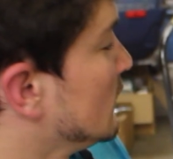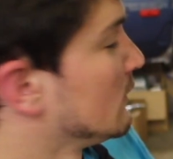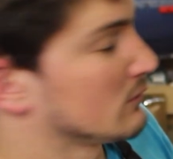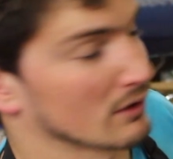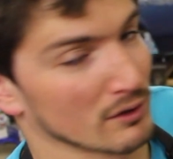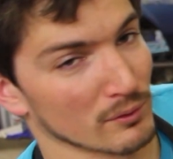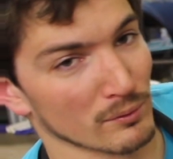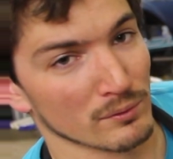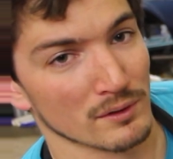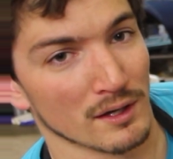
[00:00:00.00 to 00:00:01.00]

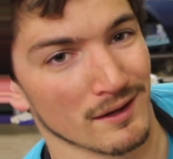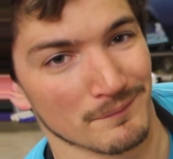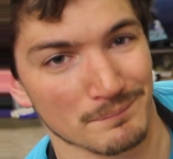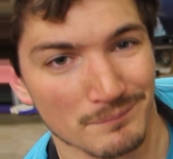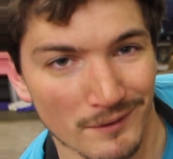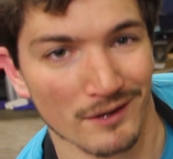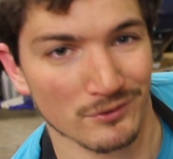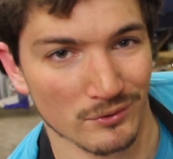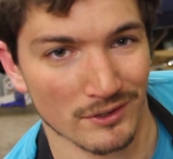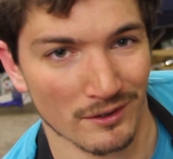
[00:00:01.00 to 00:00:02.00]
So, not
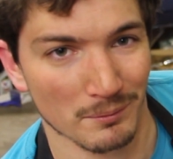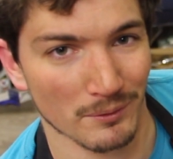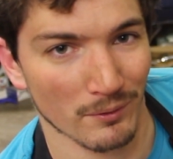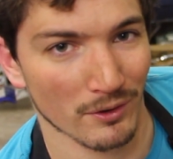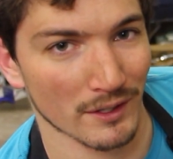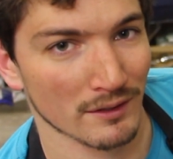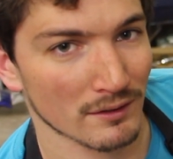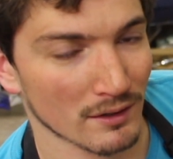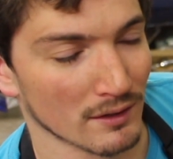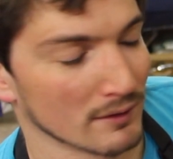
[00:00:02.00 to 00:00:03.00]
too terribly
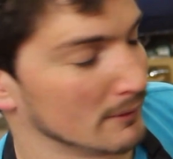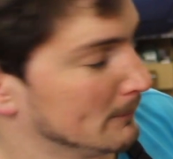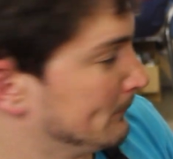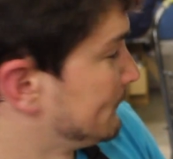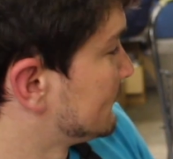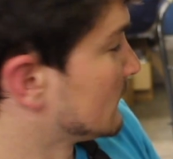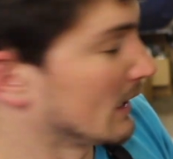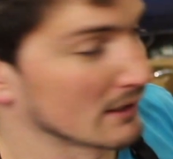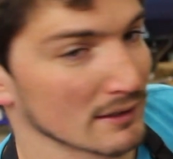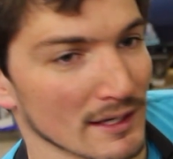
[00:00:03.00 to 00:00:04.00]
worried.
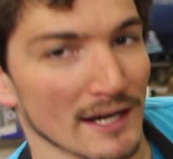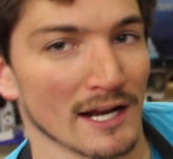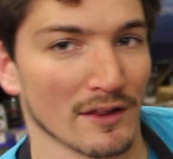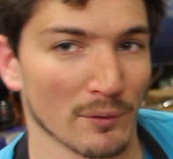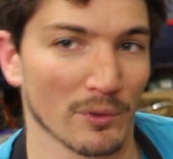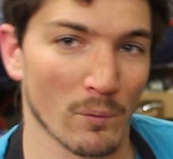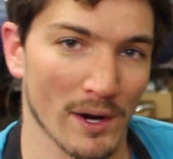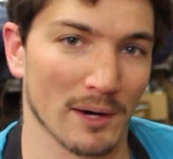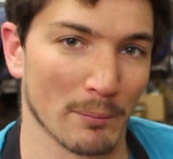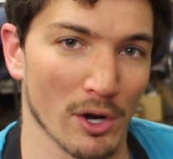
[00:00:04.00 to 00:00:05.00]
I got down in there with a
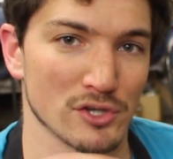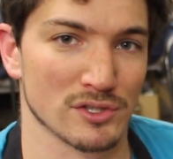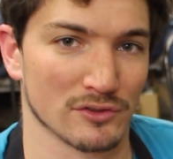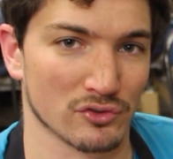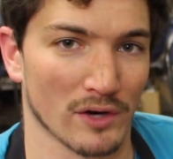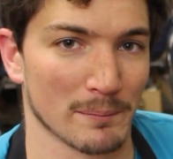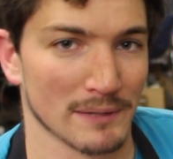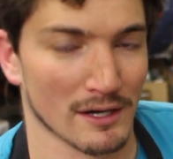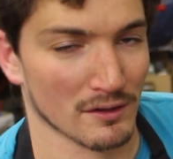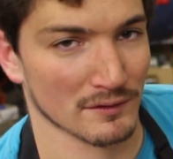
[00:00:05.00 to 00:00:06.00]
wire brush and
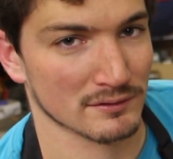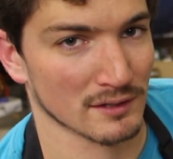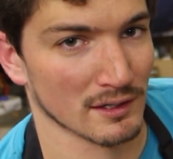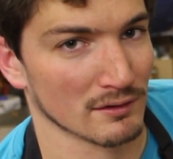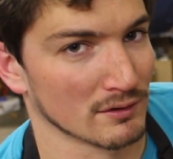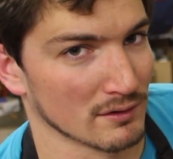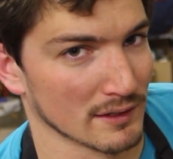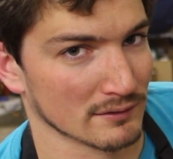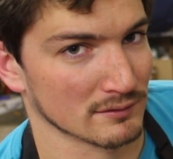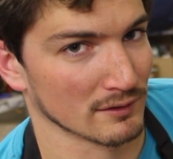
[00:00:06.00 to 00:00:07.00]
scraped out all the scale and all
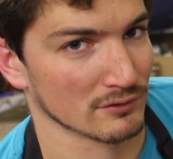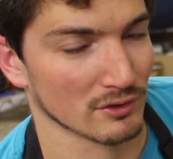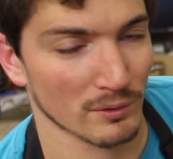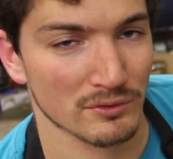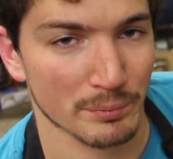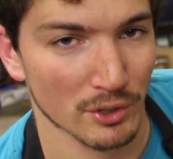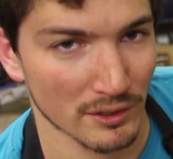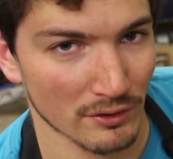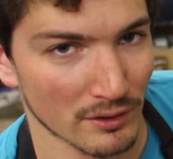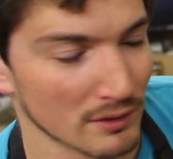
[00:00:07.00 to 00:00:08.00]
that stuff, so it's
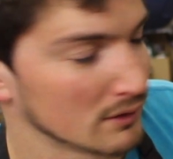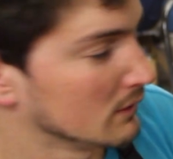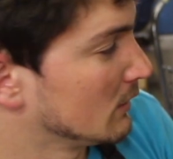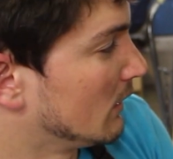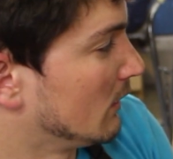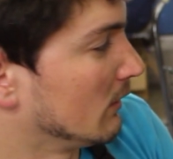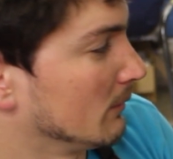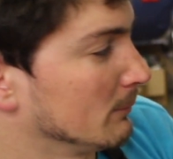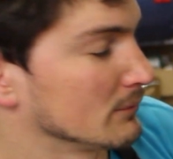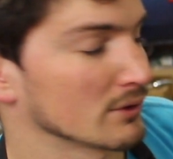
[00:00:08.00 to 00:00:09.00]
pretty good. So
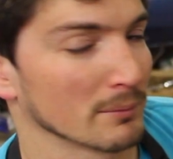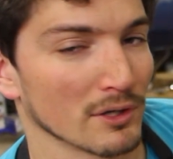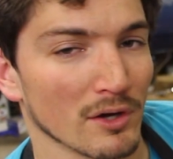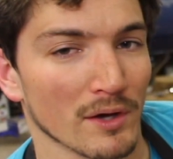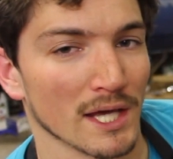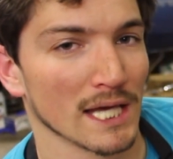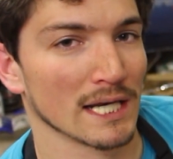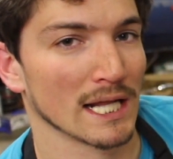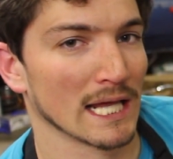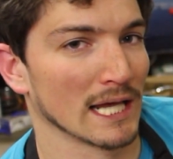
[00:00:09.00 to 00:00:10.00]
I'm going to go
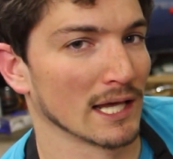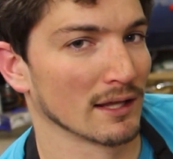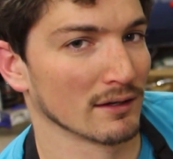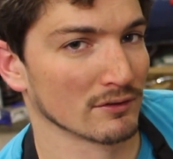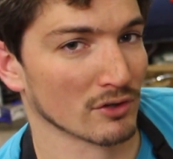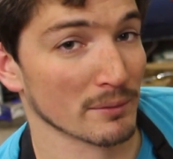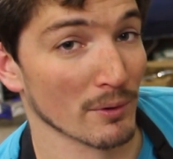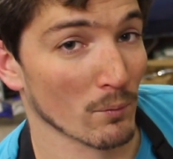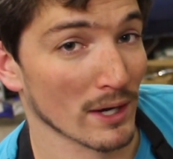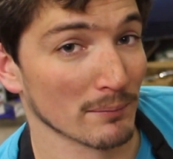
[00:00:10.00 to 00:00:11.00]
ahead, and it's already
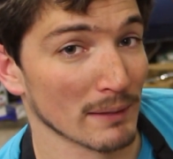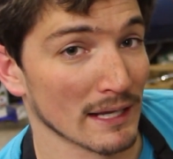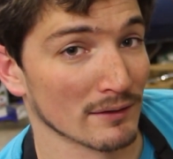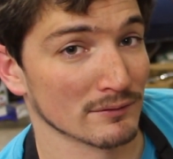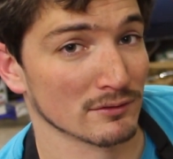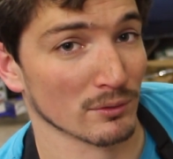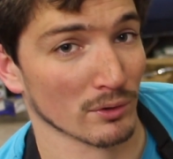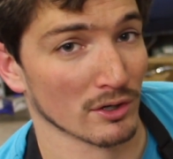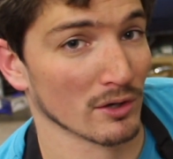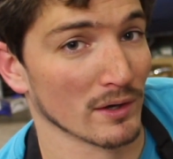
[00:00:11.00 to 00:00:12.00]
been wiped down, so
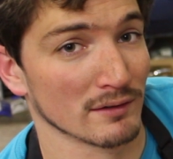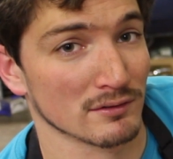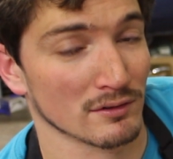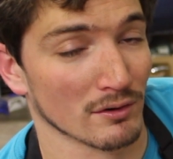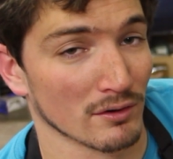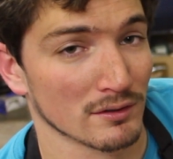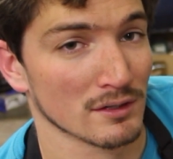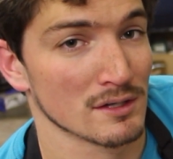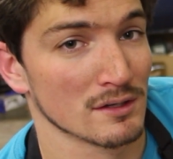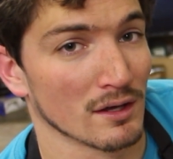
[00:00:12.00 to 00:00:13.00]
we're going to go ahead and start
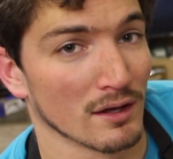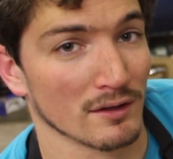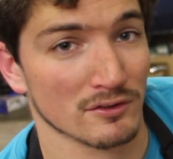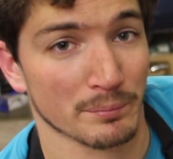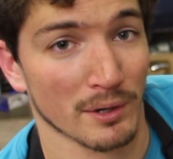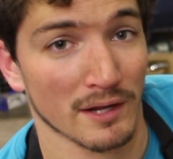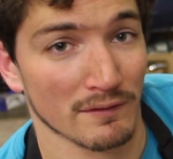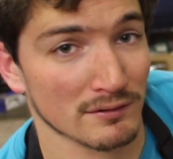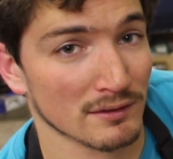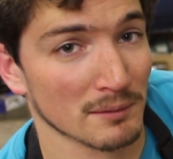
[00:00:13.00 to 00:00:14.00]

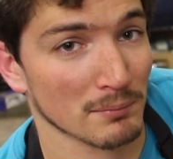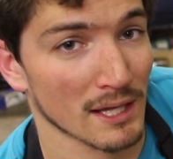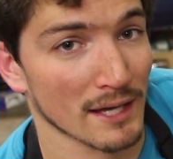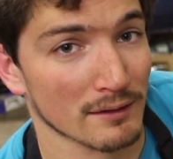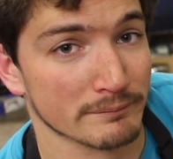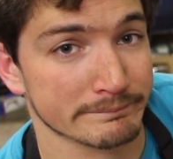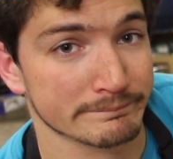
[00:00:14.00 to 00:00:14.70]
spraying this thing black.